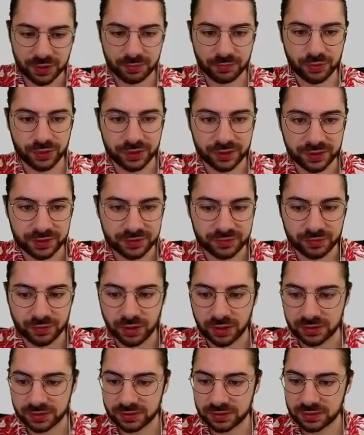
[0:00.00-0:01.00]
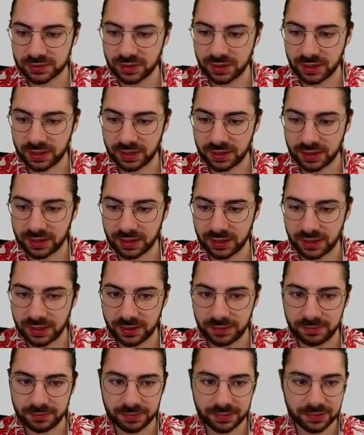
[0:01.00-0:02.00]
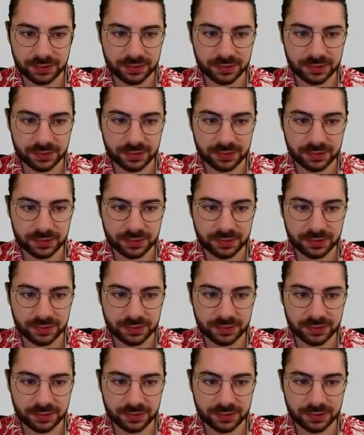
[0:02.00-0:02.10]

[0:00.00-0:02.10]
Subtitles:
bring these rocks up.